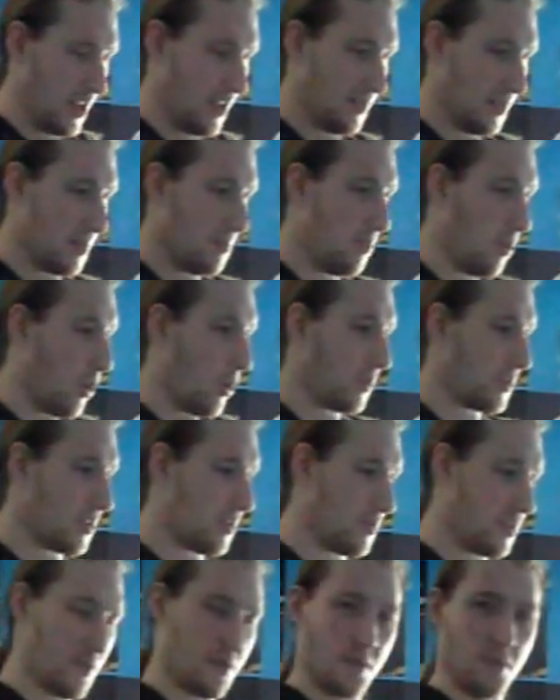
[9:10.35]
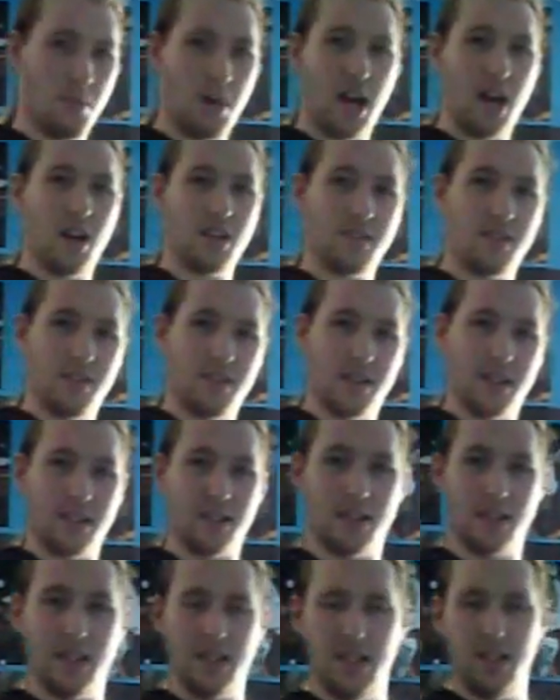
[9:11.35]
the importance of different parts, I think,
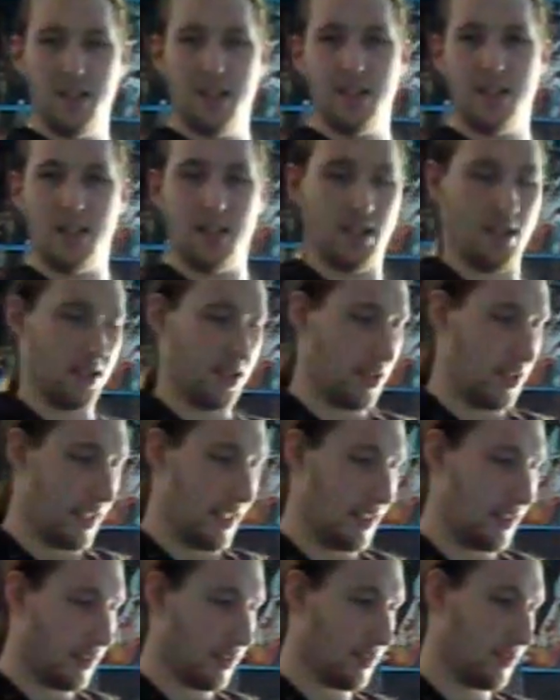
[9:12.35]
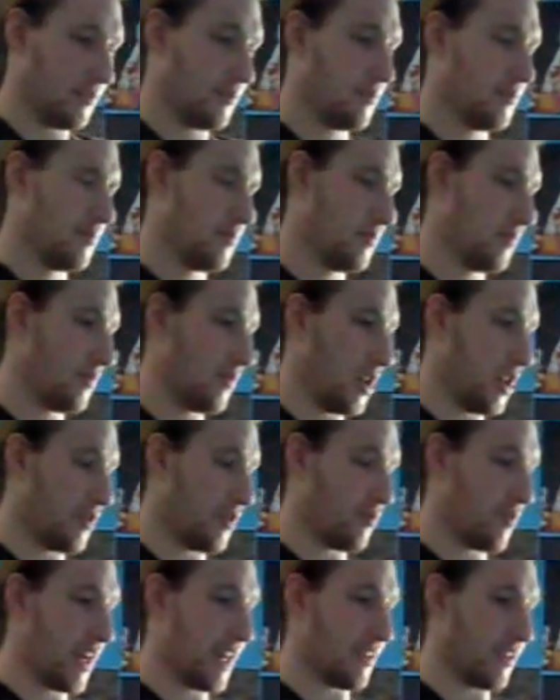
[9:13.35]
in a
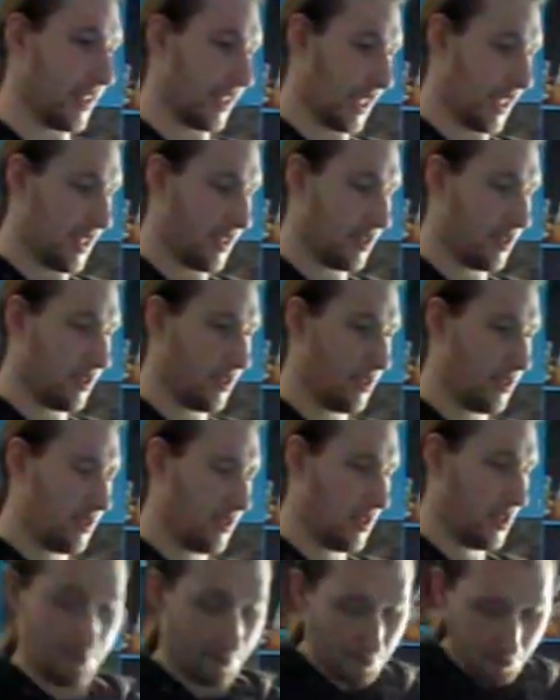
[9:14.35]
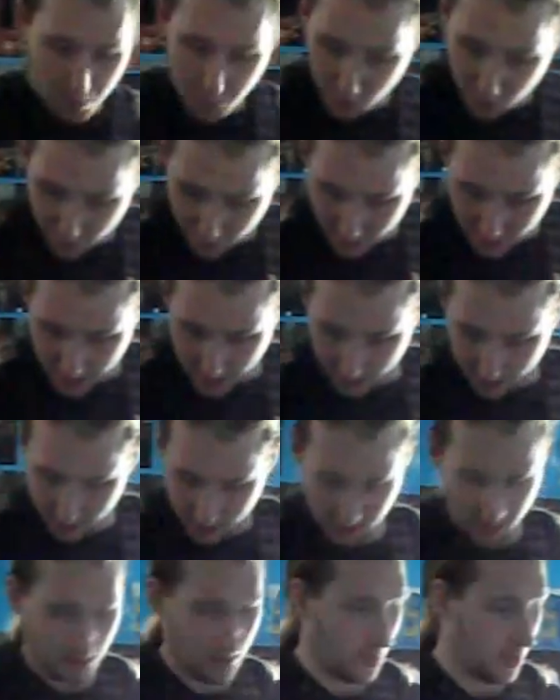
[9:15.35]
rig, I guess. But for now,
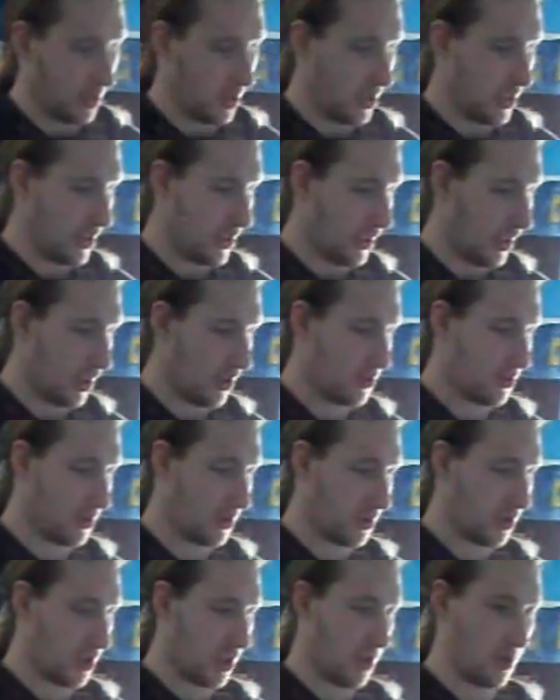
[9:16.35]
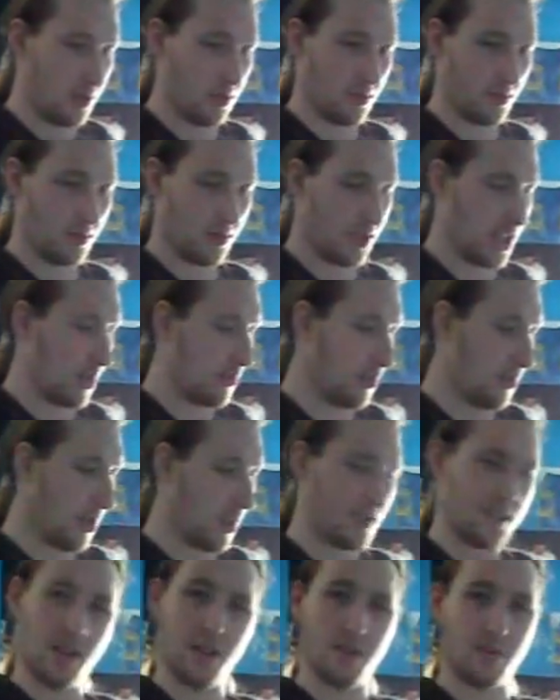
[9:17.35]
my
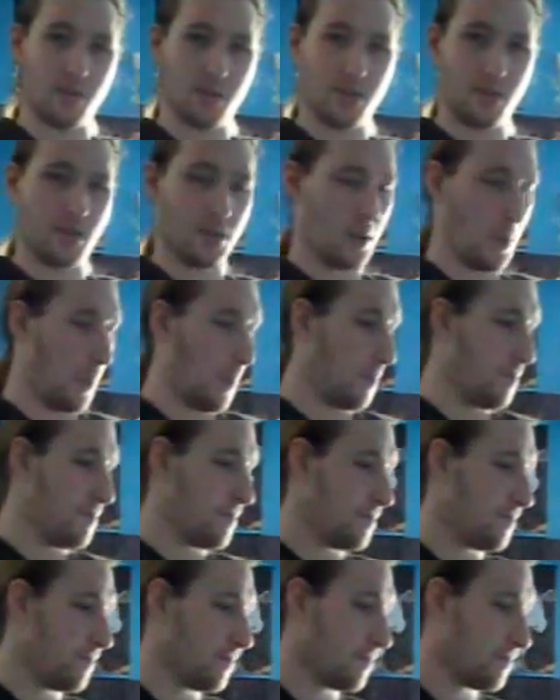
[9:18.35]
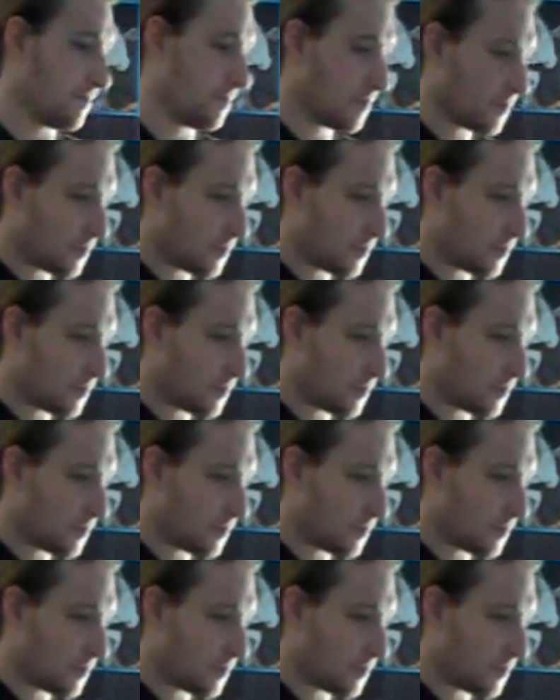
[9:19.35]
tones.